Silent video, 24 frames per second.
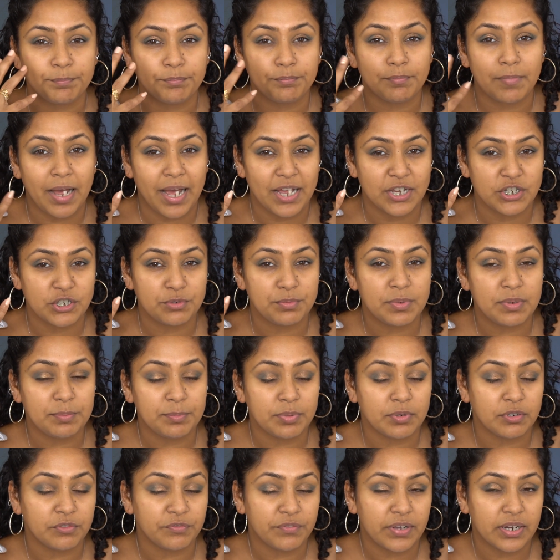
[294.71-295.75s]
matched me
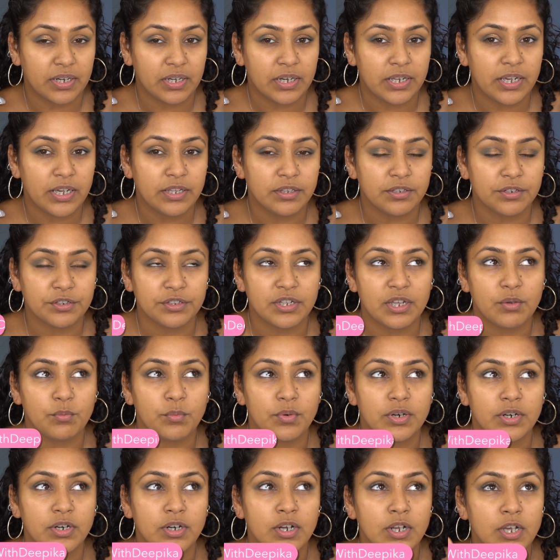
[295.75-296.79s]
perfectly. Either they
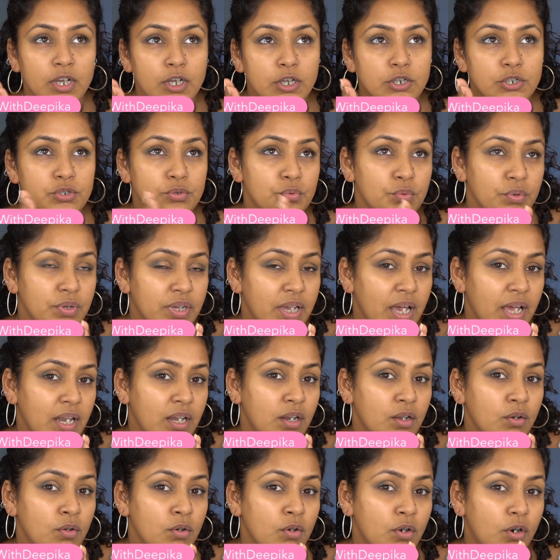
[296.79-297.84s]
were too
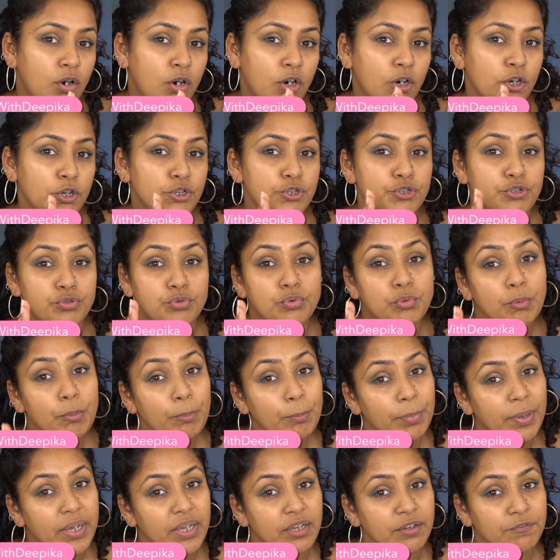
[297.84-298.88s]
yellow or too
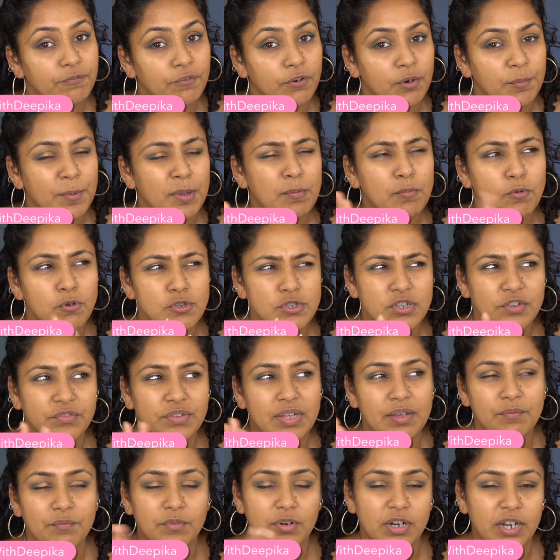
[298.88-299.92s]
pink for me. Most of
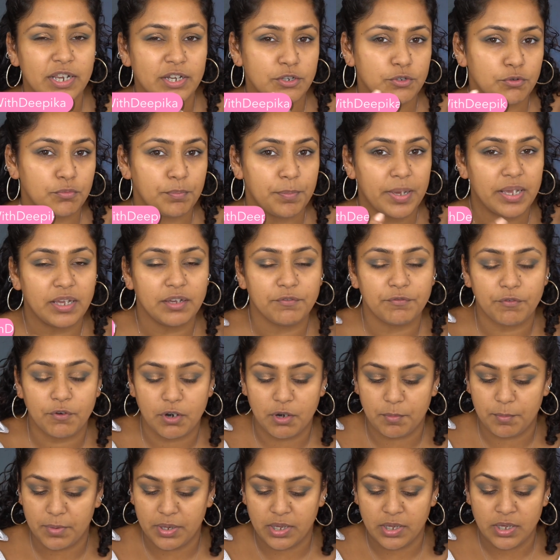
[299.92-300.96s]
them were like too pink
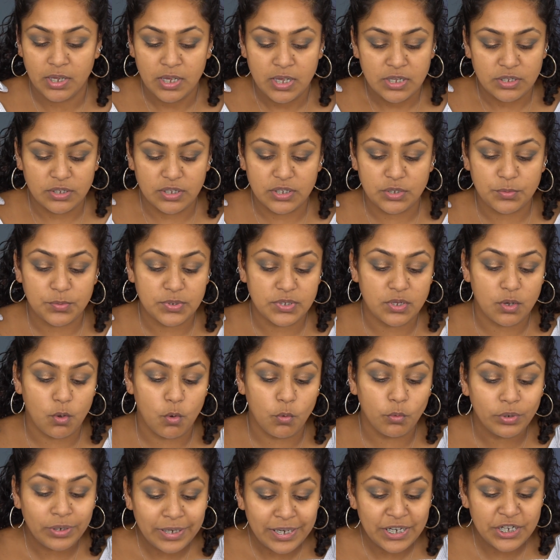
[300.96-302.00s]
for me. This was the
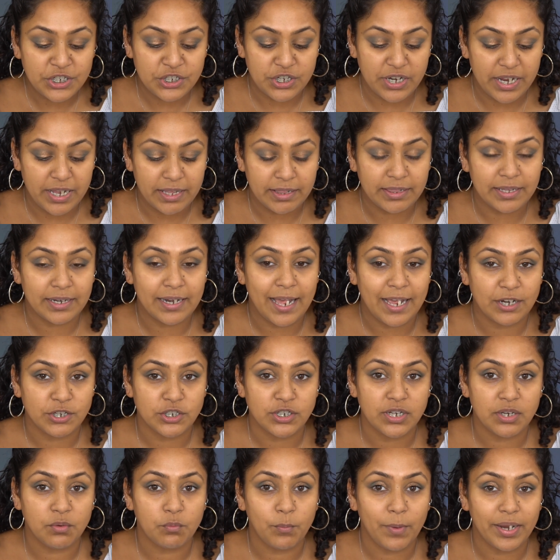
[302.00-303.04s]
only shade that
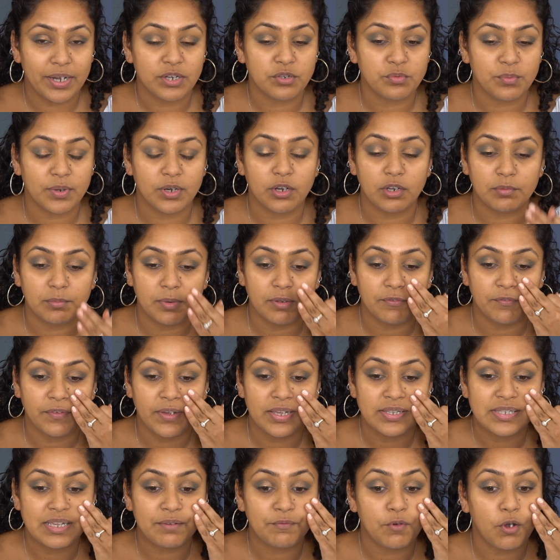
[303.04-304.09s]
actually went well on my
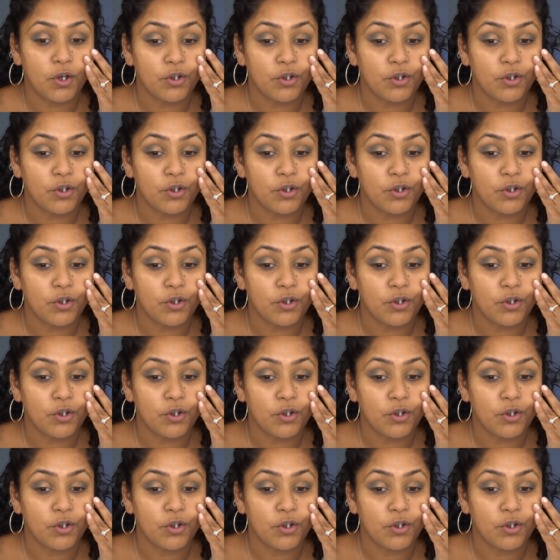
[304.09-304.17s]
face. I've